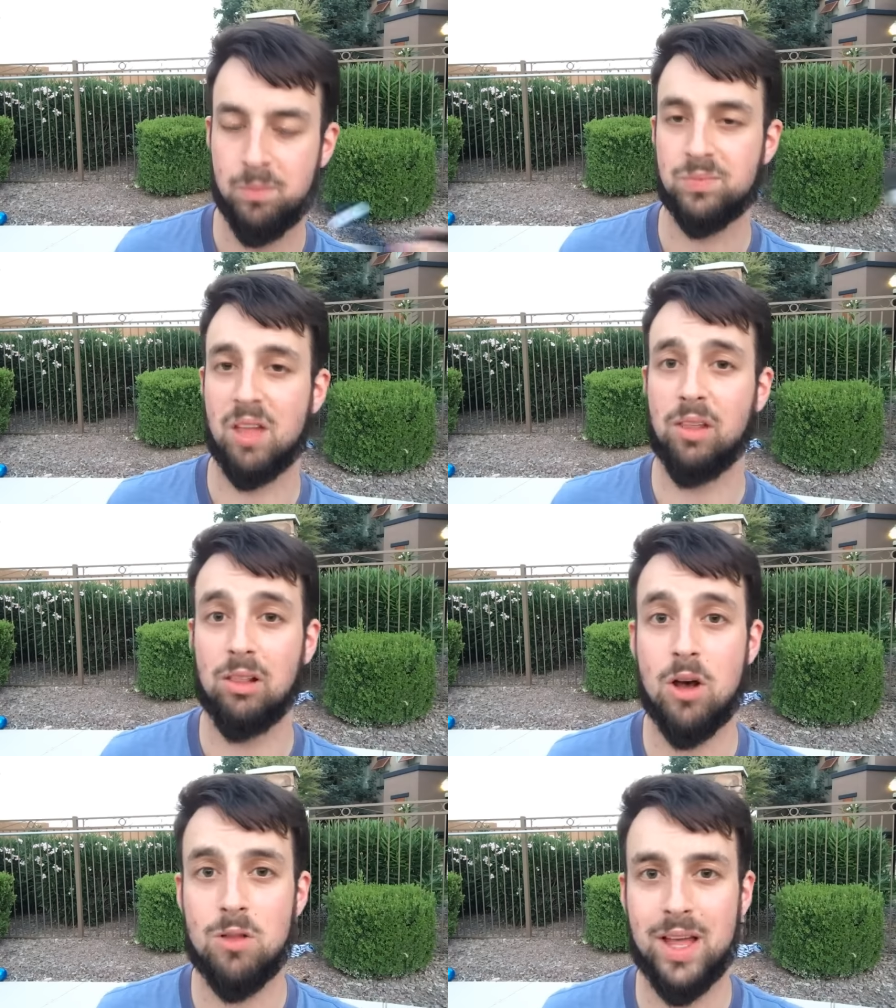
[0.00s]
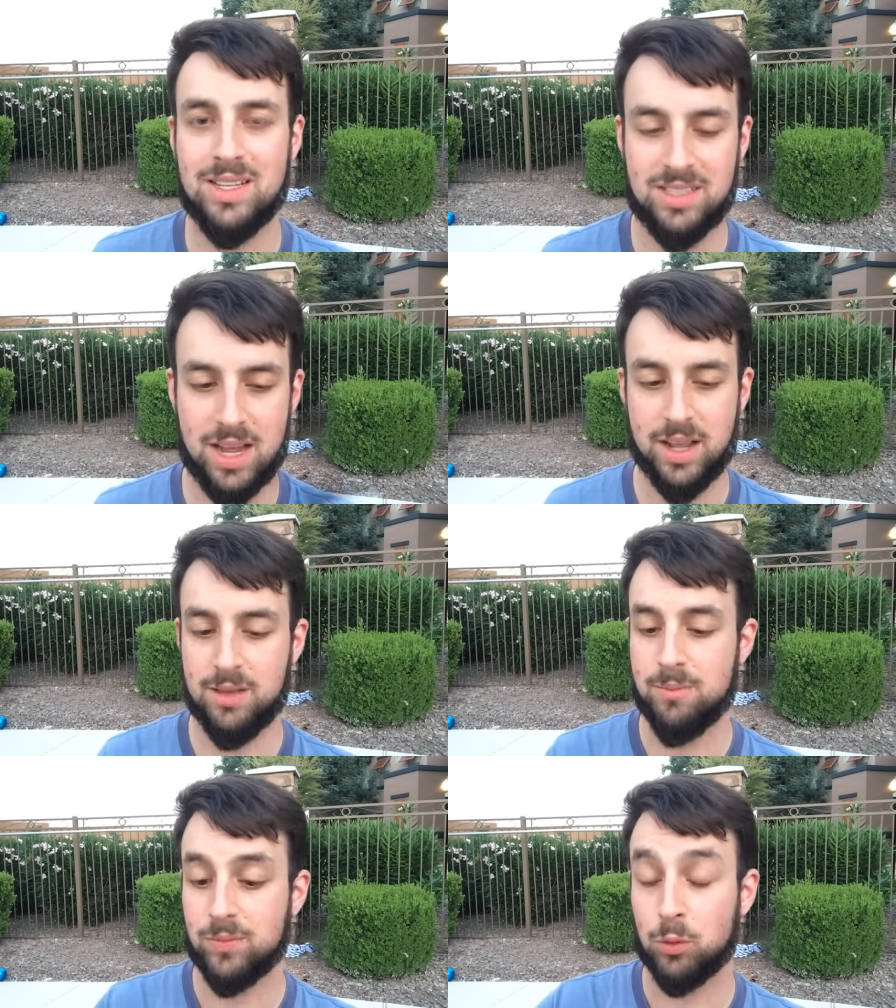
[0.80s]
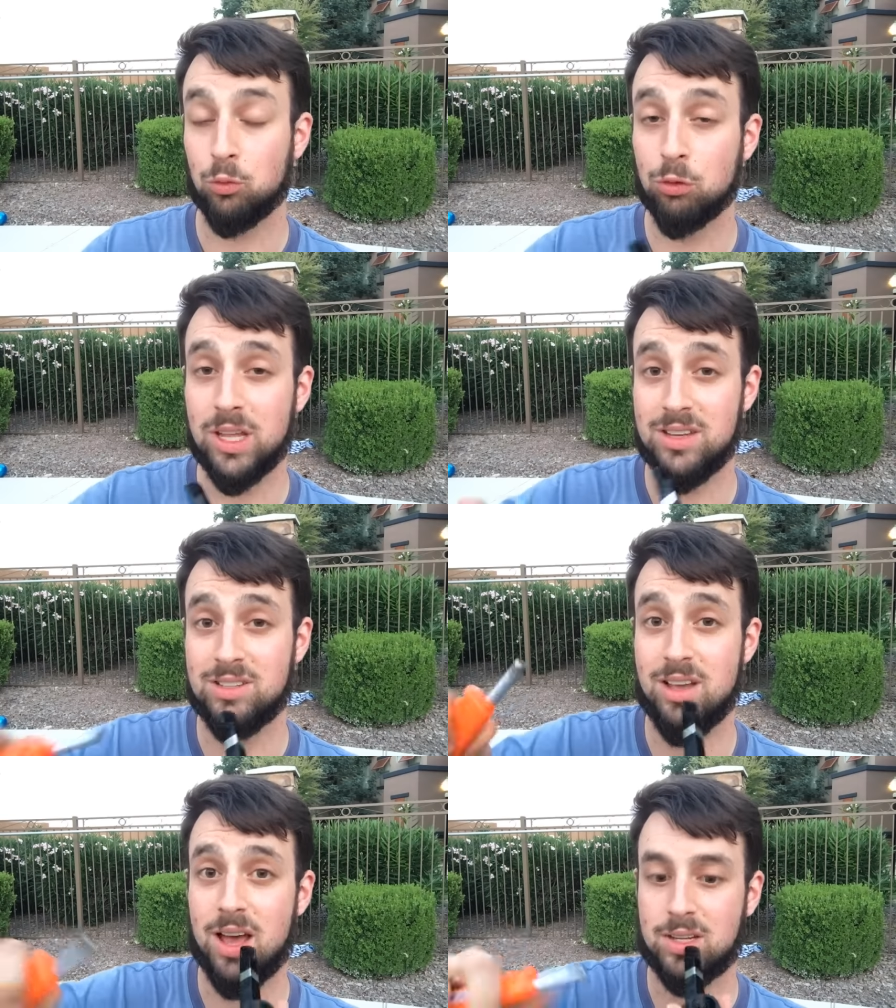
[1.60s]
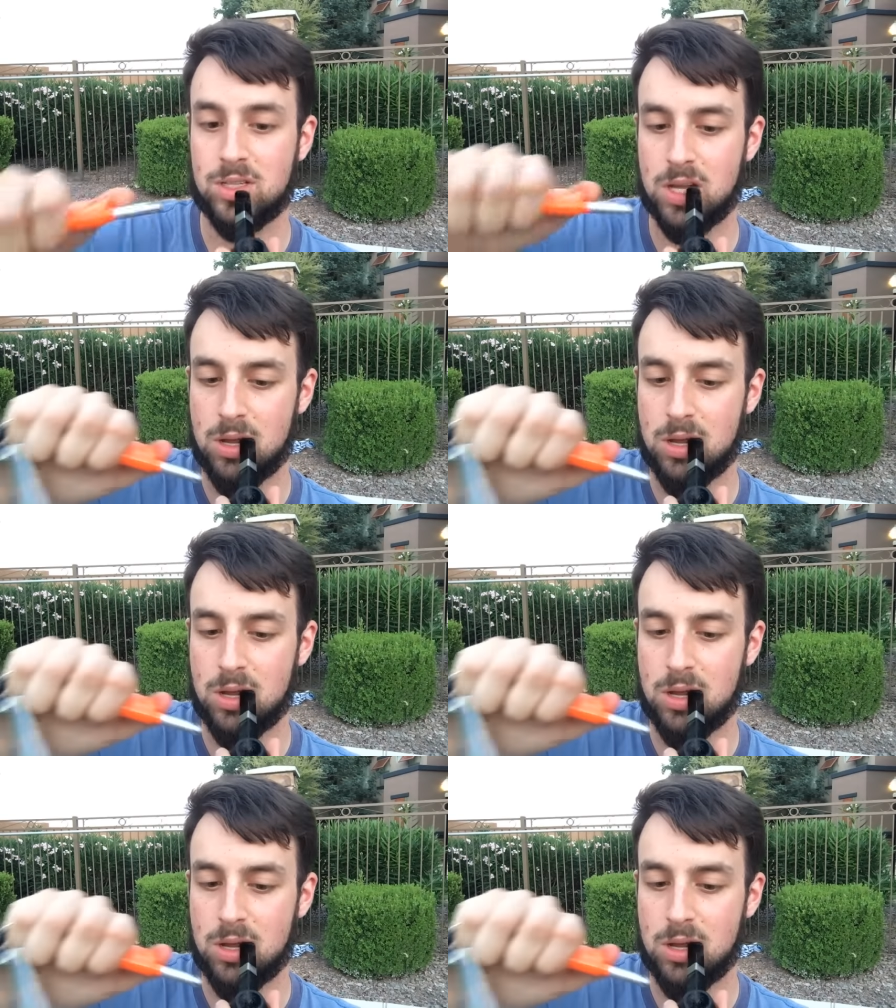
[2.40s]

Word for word: And the low light setting really sucks.